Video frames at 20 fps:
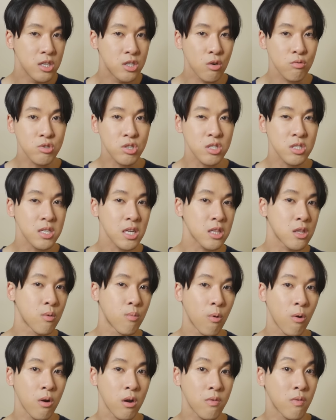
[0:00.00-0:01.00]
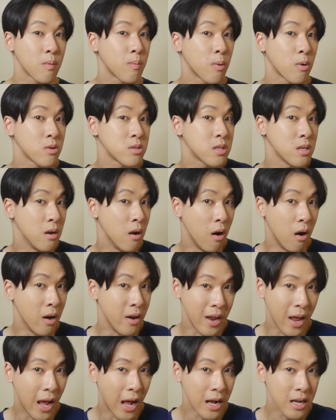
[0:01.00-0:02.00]
Don't just take the word of a person
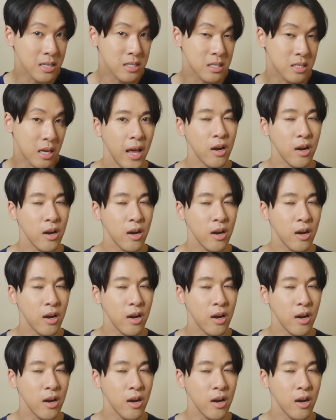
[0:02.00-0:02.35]
on X.